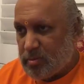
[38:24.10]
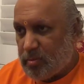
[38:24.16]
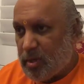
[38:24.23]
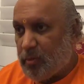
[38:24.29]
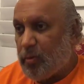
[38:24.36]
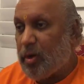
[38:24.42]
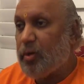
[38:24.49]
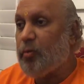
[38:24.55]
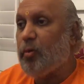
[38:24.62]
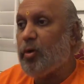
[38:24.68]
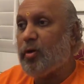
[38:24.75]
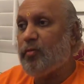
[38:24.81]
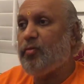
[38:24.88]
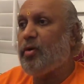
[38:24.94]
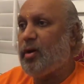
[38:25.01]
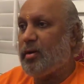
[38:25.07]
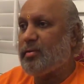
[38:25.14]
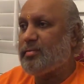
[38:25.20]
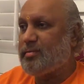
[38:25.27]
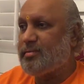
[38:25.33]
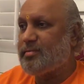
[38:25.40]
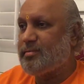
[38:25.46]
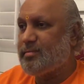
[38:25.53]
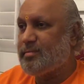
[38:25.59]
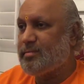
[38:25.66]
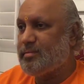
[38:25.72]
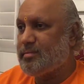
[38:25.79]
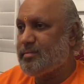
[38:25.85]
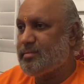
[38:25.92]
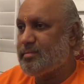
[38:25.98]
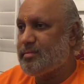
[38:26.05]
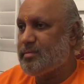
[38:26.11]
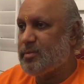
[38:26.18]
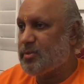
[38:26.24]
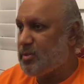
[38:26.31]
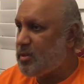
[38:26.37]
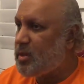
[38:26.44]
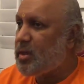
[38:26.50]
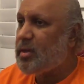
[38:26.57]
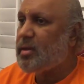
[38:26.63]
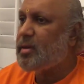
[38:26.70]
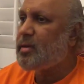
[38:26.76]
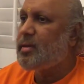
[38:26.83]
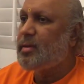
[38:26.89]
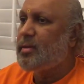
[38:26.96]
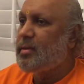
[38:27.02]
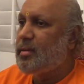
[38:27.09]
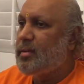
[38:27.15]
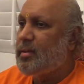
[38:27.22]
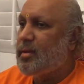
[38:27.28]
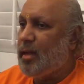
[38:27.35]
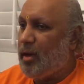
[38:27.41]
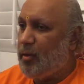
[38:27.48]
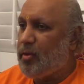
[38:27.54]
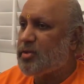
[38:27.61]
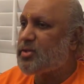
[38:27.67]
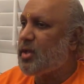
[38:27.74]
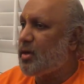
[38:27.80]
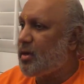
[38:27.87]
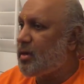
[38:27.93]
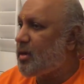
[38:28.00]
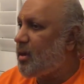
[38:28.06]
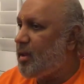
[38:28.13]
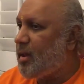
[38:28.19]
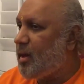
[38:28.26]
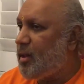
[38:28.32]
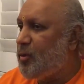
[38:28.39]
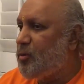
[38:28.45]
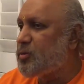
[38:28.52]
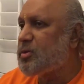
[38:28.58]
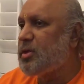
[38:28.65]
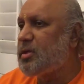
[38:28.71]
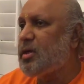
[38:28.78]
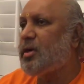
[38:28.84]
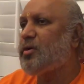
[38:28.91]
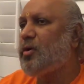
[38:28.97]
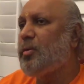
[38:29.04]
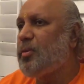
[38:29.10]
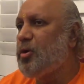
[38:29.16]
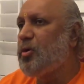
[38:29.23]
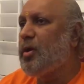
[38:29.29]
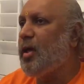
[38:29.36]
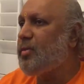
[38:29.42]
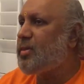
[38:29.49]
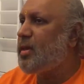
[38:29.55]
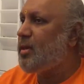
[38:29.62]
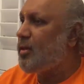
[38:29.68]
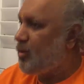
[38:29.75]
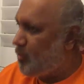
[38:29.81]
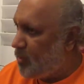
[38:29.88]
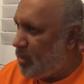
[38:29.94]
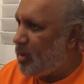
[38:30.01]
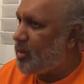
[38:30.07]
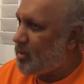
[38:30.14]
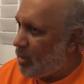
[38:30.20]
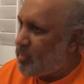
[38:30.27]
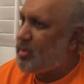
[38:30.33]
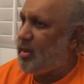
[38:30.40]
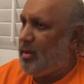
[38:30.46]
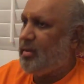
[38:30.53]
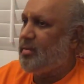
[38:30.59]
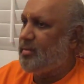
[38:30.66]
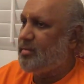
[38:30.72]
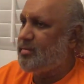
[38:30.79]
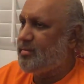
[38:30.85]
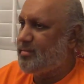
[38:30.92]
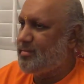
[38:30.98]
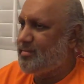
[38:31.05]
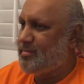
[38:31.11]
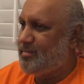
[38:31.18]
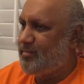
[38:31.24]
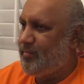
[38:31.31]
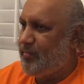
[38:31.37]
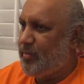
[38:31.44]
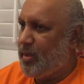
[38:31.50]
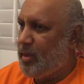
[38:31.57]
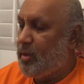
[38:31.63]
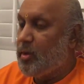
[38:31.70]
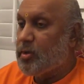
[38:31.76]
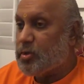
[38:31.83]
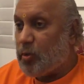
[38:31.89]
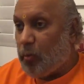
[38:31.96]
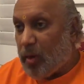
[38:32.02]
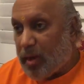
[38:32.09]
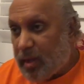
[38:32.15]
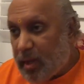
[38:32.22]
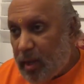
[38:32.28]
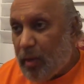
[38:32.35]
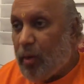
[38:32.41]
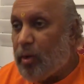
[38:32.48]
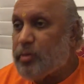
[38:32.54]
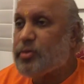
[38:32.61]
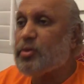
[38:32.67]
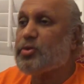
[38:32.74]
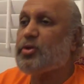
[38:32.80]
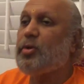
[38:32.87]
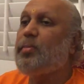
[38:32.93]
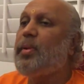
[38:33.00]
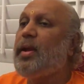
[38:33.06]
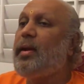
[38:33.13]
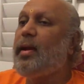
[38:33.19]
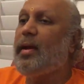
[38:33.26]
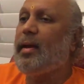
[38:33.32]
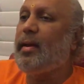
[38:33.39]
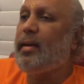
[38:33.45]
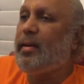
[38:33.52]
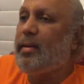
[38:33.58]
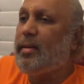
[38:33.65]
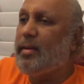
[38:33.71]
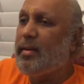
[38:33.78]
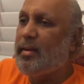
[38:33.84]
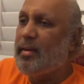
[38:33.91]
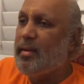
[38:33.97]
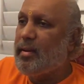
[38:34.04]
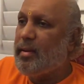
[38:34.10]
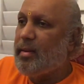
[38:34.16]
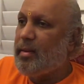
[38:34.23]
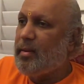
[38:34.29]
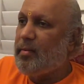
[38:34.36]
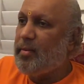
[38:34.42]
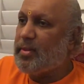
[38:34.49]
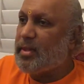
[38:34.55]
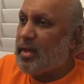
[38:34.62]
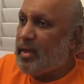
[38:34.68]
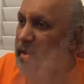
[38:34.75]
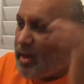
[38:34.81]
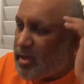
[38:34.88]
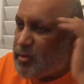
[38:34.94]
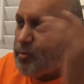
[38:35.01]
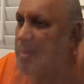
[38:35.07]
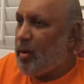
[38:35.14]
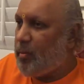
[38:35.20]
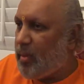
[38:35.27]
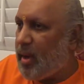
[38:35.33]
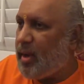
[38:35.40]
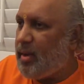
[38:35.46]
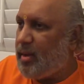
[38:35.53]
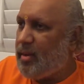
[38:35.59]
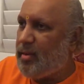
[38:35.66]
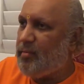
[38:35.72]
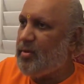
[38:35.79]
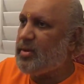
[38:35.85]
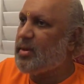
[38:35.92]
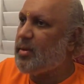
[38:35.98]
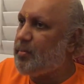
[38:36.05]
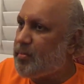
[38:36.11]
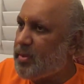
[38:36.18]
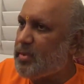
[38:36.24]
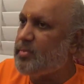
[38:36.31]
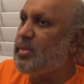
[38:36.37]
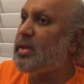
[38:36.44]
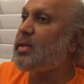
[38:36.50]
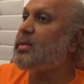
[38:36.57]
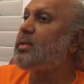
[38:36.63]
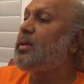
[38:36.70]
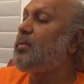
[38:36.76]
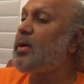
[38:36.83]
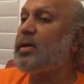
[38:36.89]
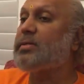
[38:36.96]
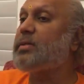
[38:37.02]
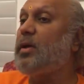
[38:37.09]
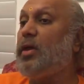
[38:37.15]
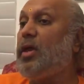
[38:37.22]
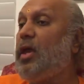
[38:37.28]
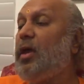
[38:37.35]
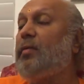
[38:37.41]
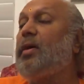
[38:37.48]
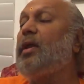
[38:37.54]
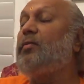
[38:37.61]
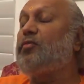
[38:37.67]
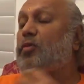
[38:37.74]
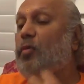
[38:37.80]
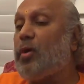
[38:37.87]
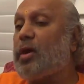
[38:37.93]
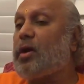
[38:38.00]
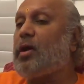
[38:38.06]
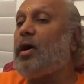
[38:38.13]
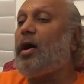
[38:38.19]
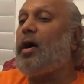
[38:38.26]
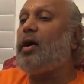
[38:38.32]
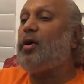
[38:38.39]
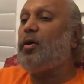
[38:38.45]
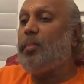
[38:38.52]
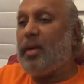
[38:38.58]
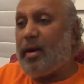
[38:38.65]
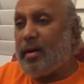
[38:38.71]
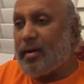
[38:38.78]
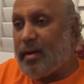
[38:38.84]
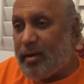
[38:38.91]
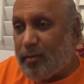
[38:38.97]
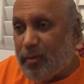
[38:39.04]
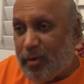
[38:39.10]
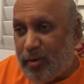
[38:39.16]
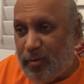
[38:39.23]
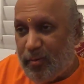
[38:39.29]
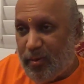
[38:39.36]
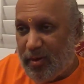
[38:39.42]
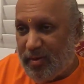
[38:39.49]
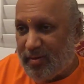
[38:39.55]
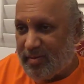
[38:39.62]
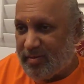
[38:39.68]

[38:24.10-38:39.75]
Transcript: but what you work for. Is it not? Tell your children clearly, you sit at home, do nothing, you will get nothing. So working also should be done with a graceful mind, because even if you work hard, you may not get what you want.